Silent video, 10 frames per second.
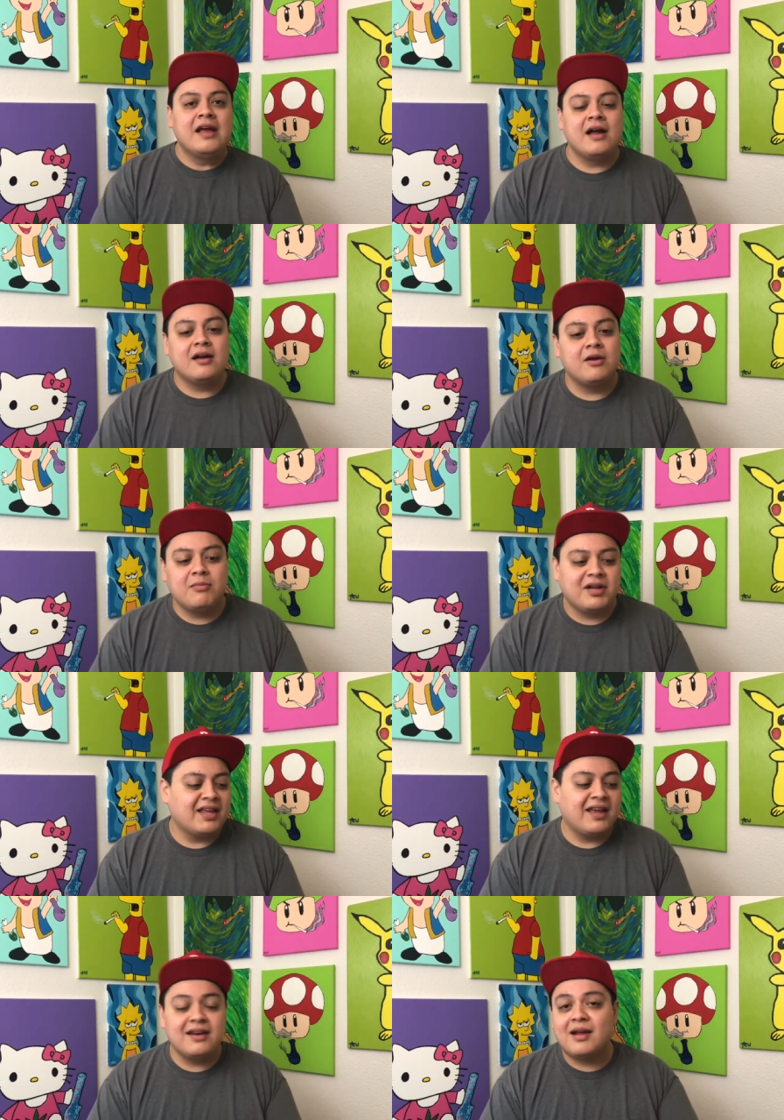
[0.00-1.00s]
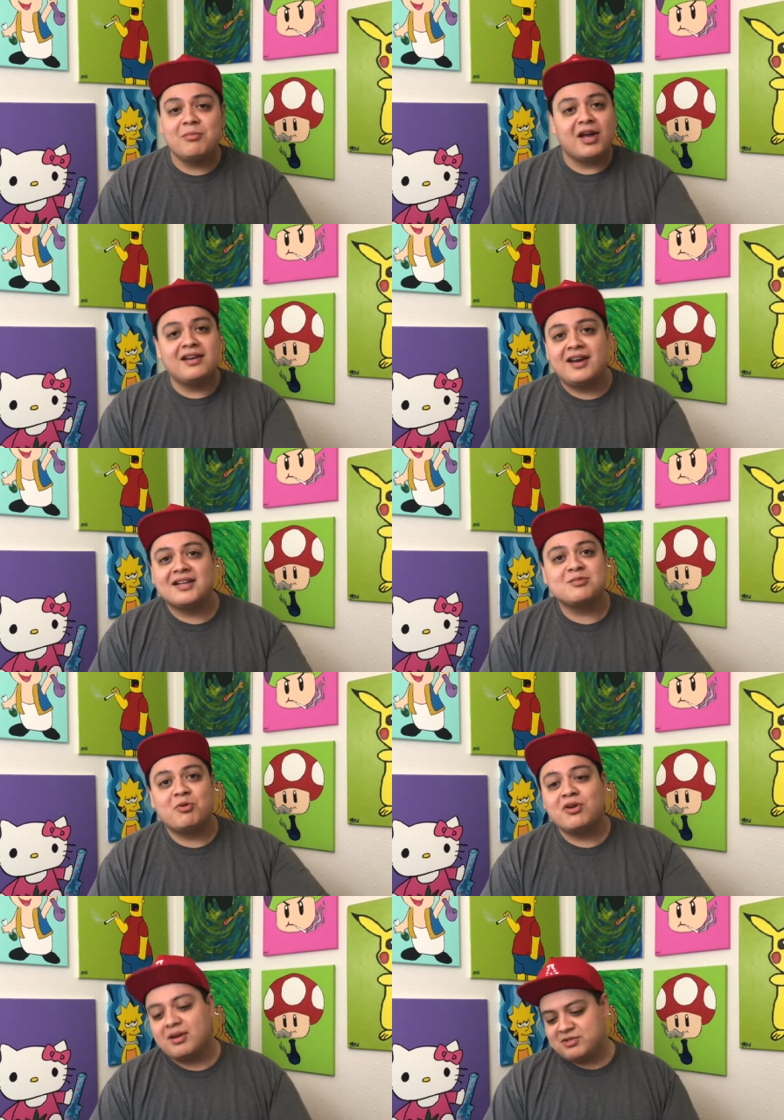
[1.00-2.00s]
Again, I'm not an
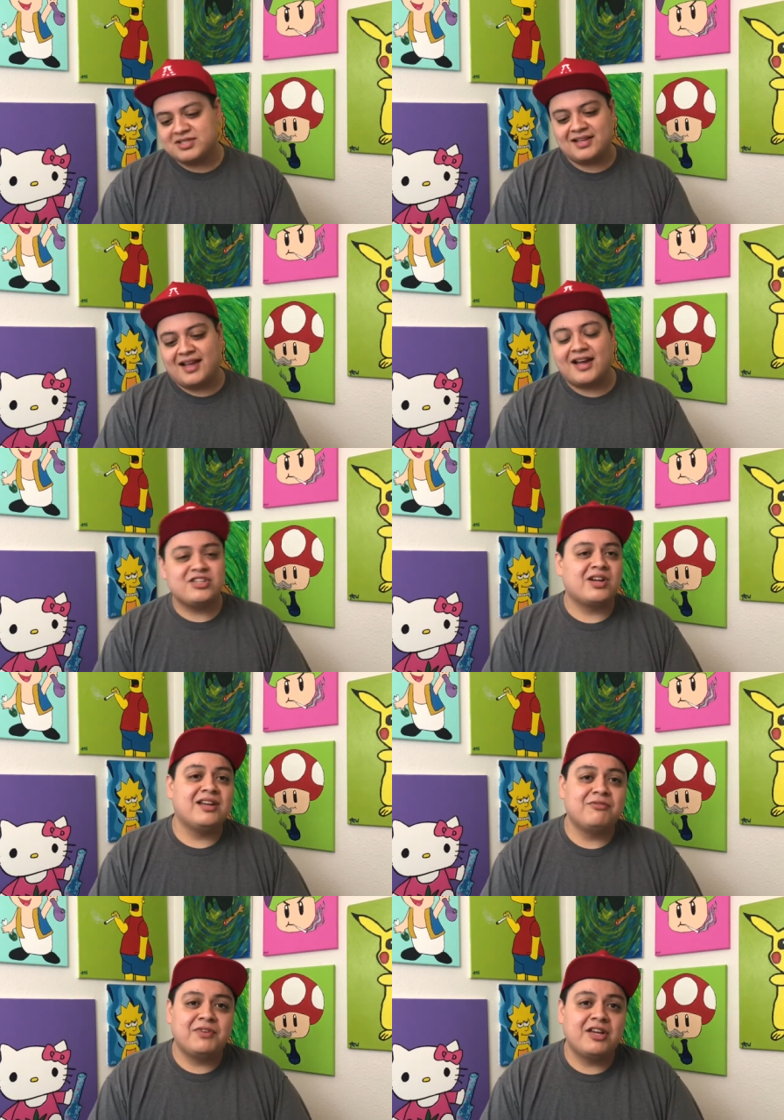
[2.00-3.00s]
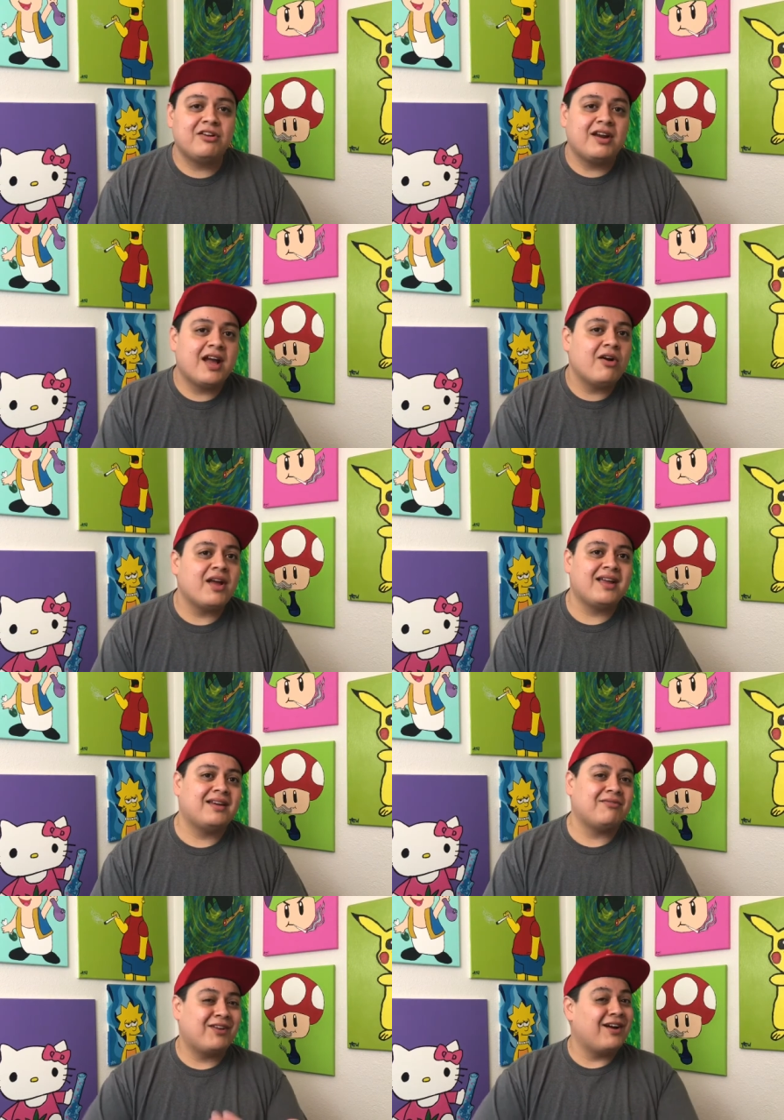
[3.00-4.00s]
expert, I'm just a guy trying to figure it out,
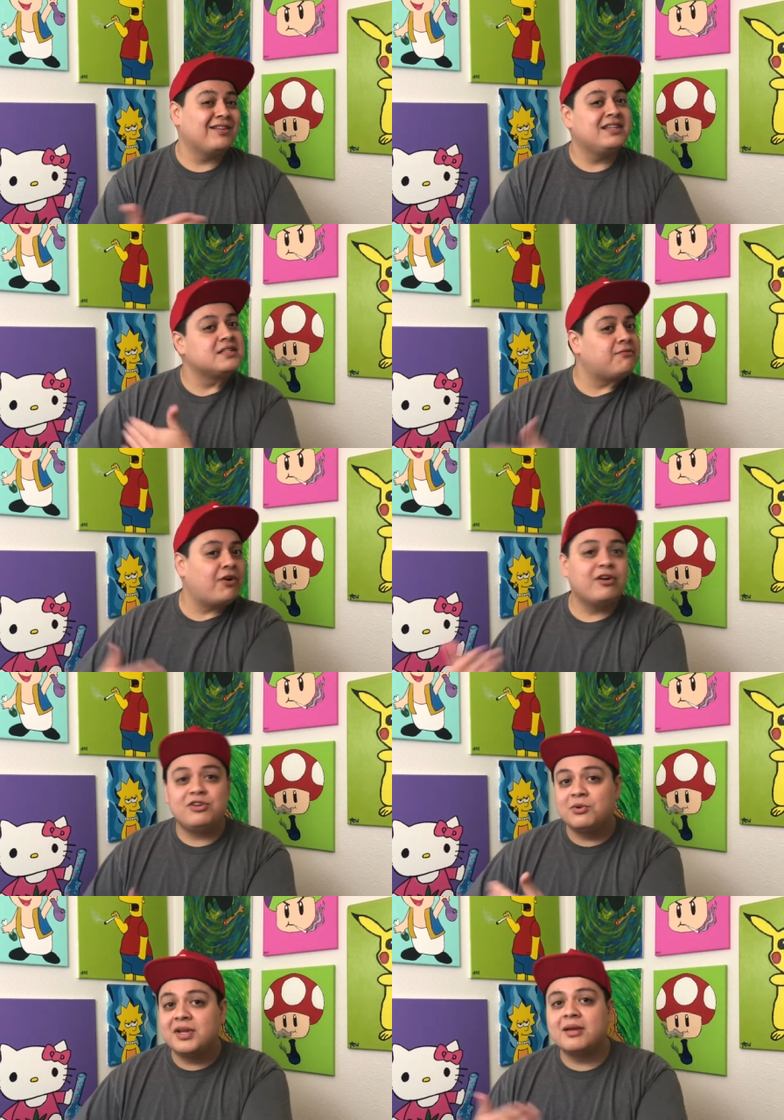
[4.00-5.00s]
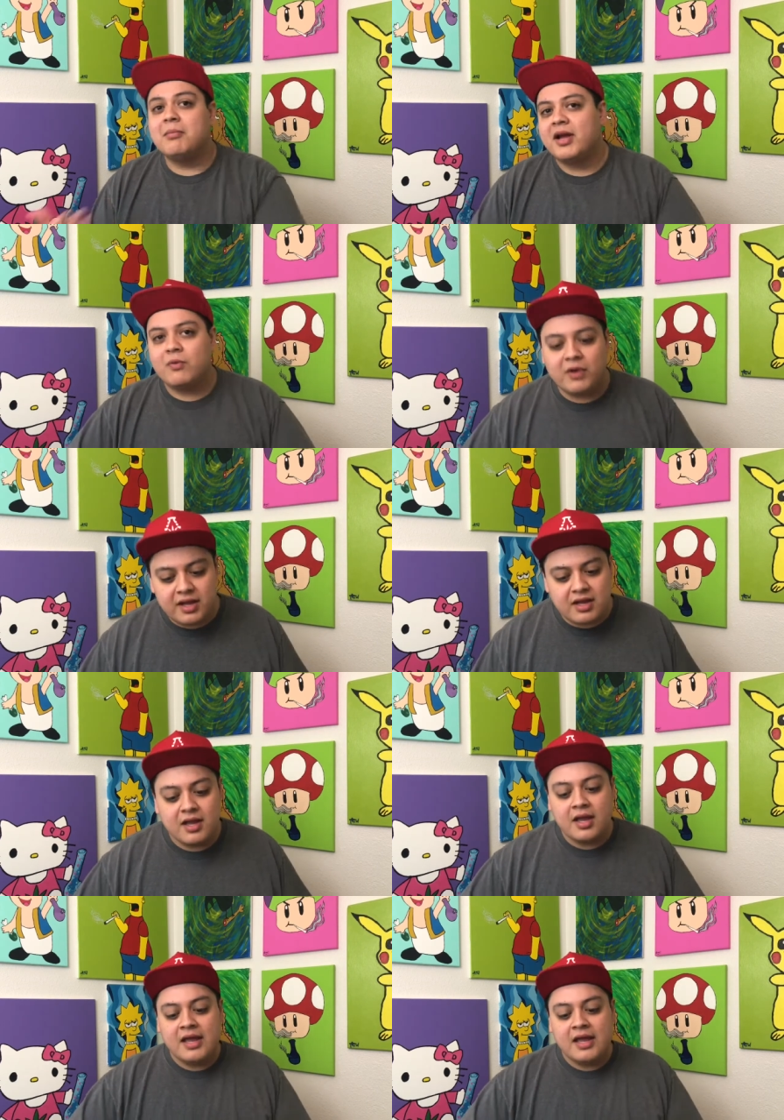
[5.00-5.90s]
and I've gotten this far doing it my way,